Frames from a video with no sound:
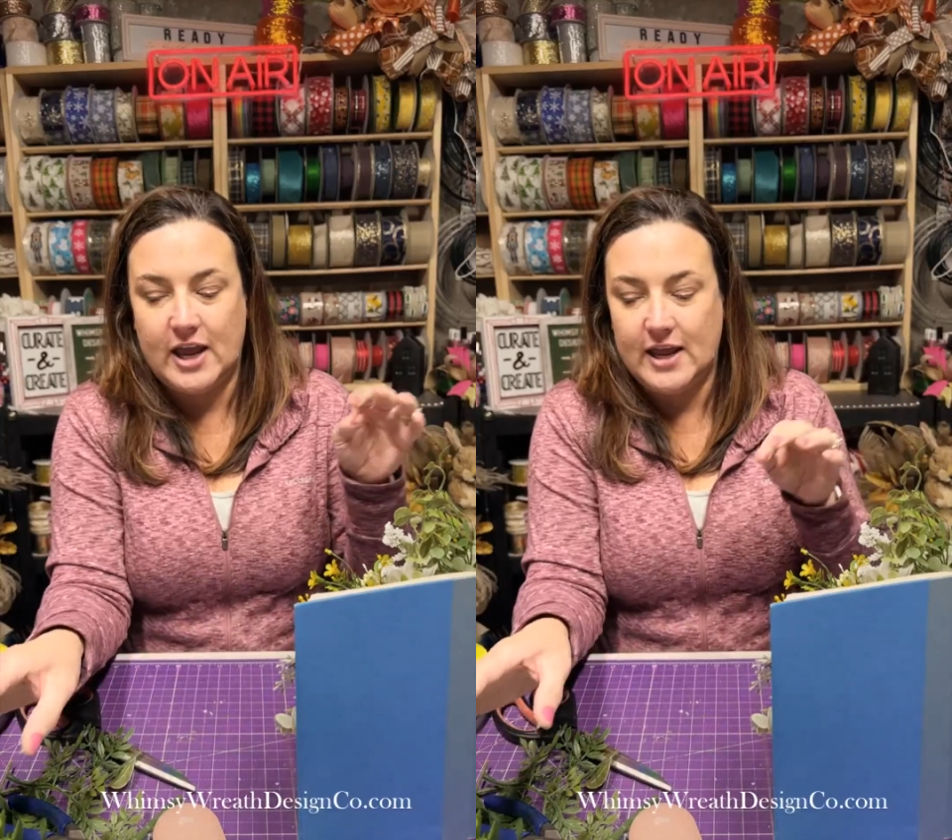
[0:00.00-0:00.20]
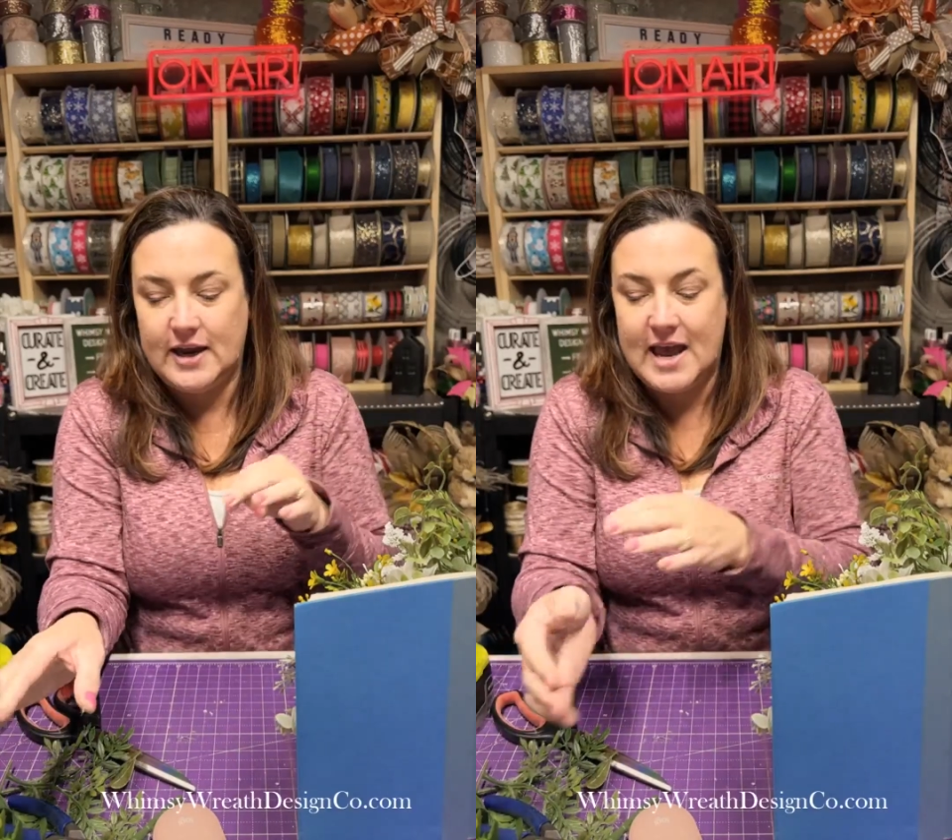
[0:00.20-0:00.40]

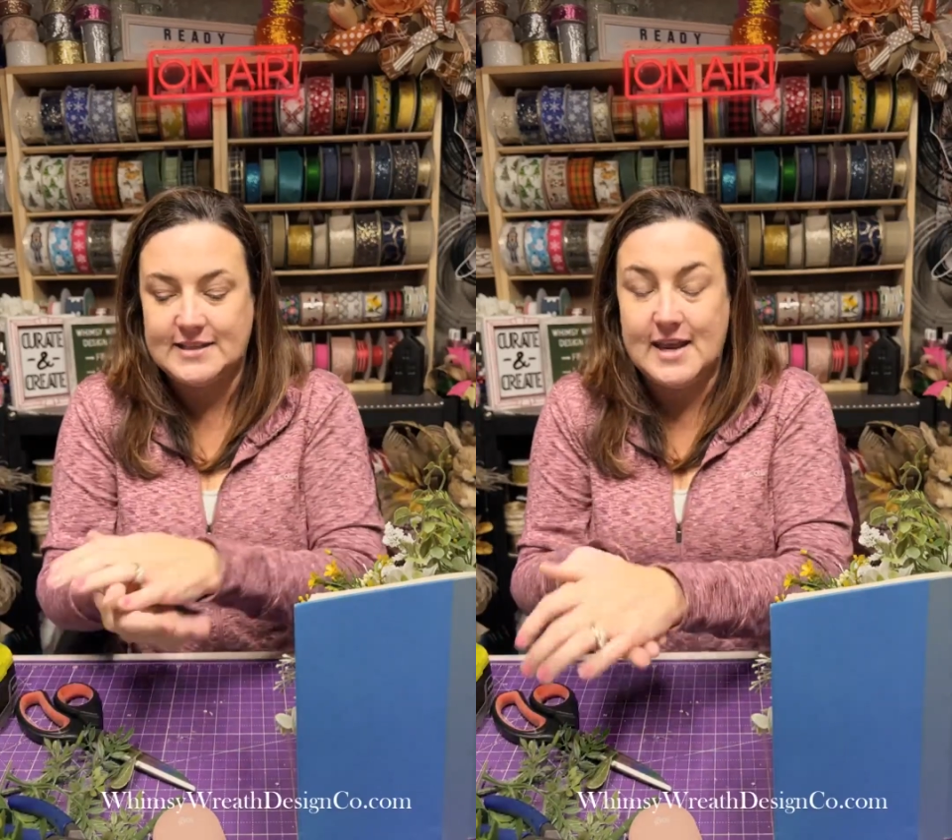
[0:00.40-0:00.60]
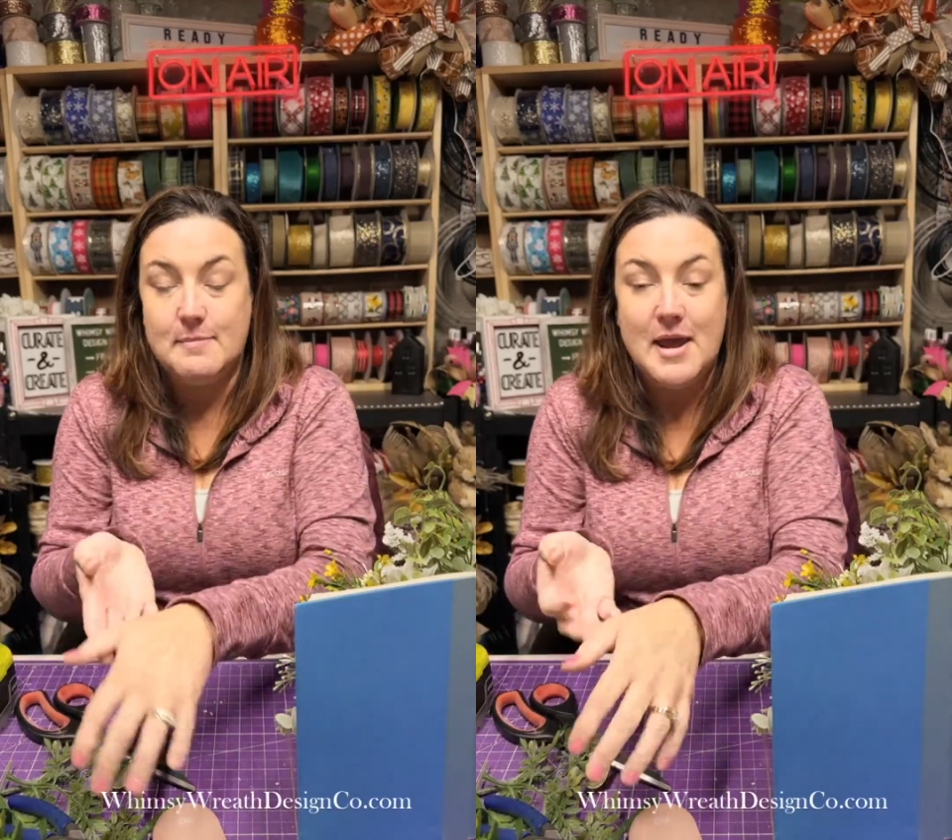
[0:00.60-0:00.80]
And as
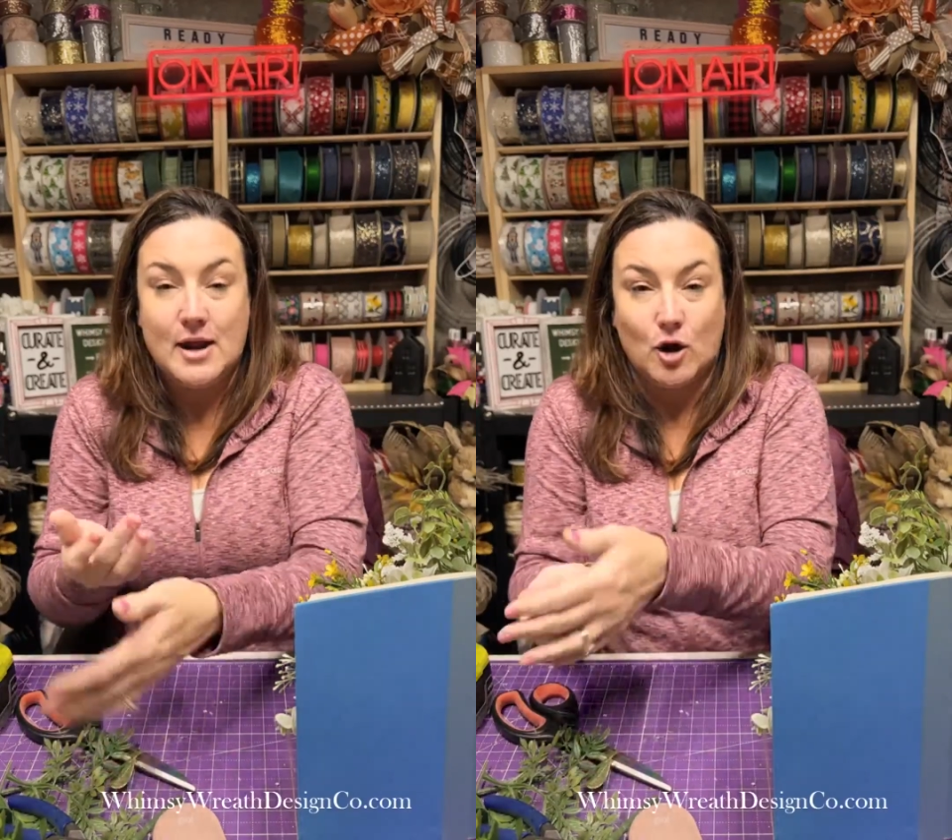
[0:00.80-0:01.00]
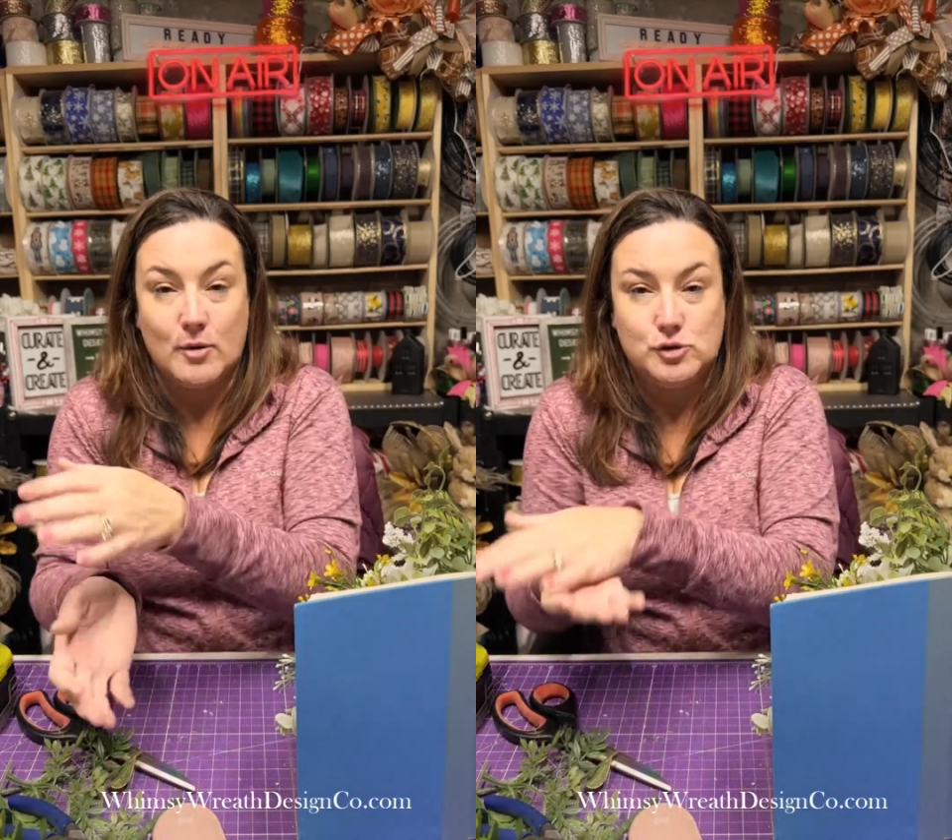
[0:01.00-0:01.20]
a
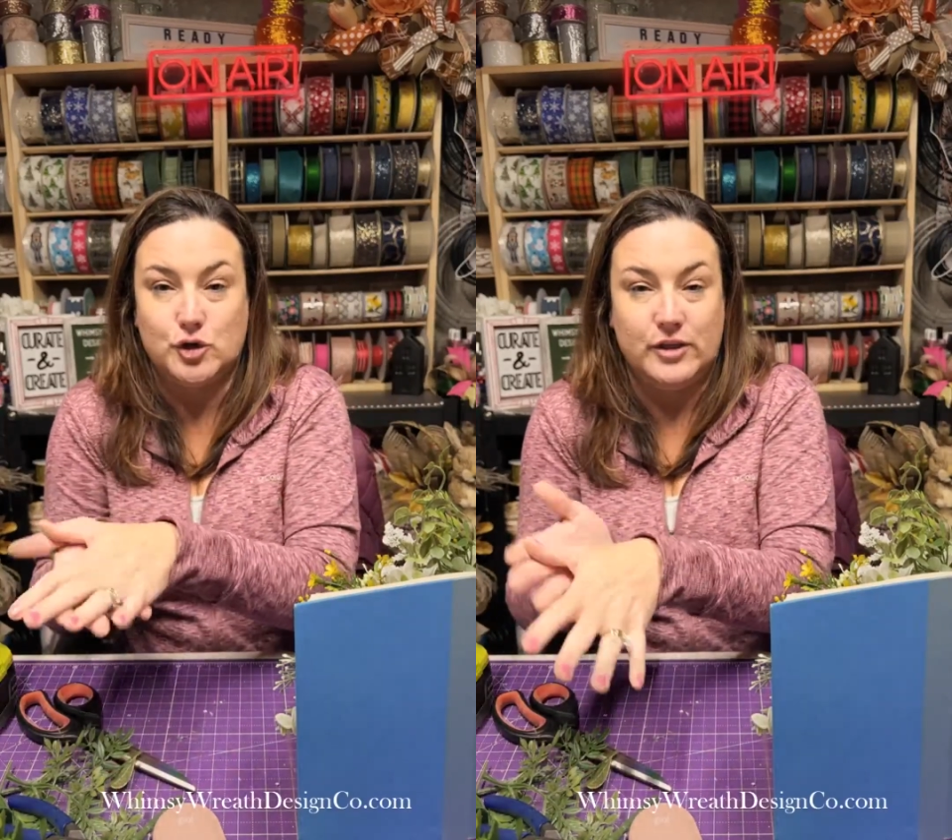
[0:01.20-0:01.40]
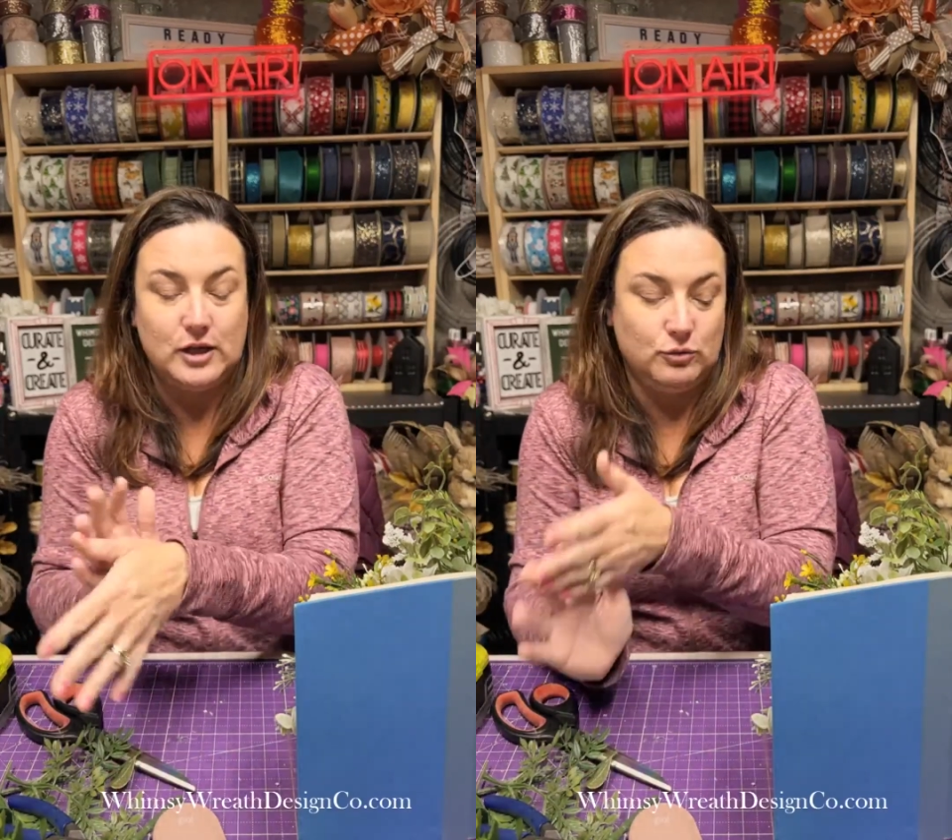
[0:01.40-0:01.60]
maker, I'm sure
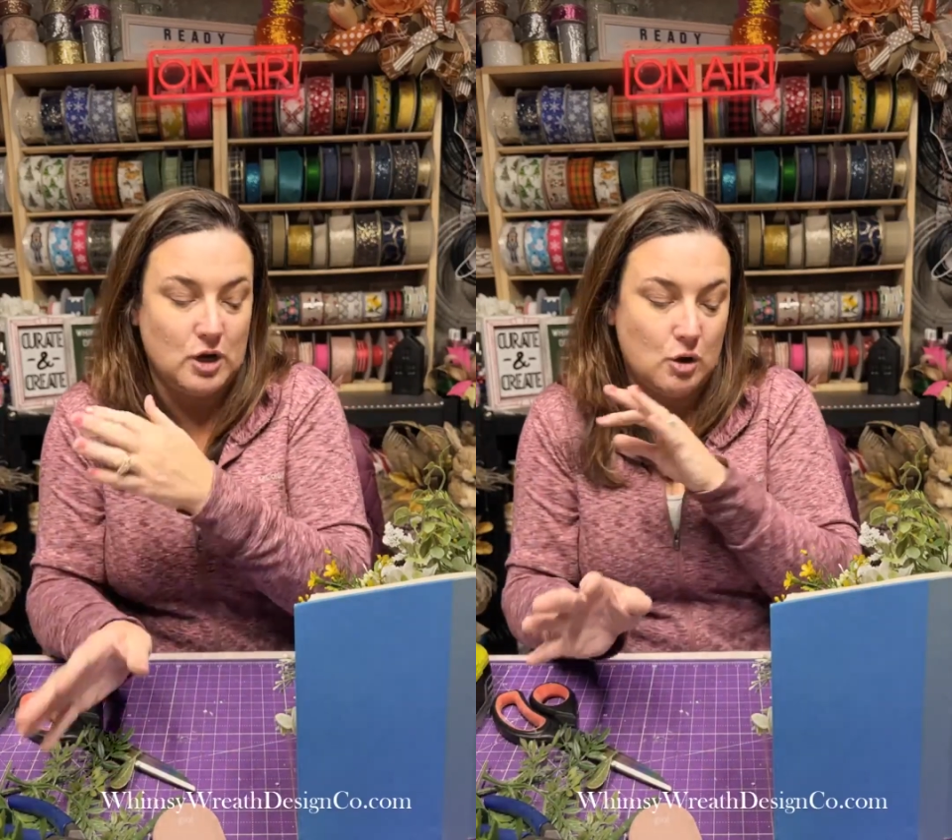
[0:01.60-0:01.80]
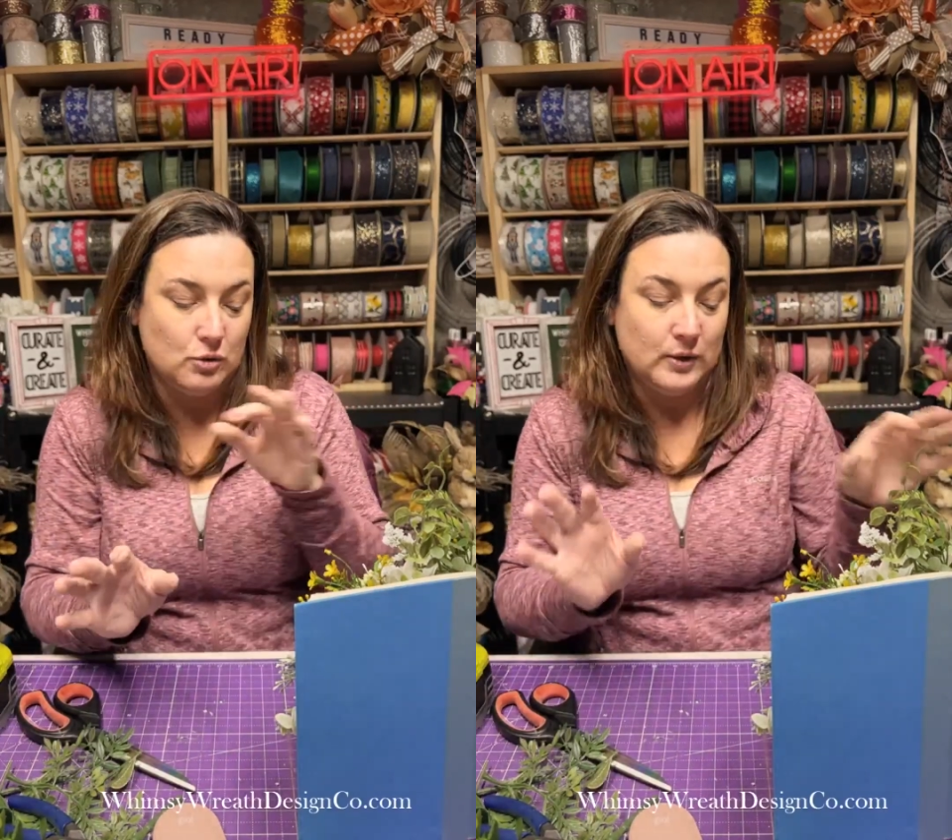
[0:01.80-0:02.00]
that you
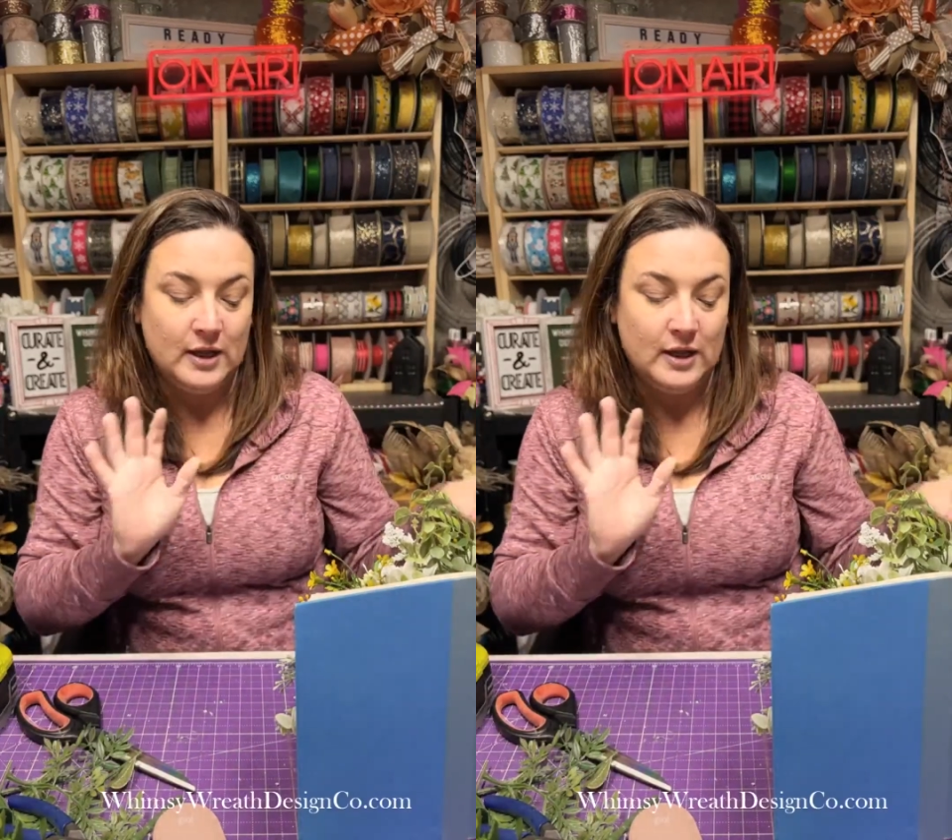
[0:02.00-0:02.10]
know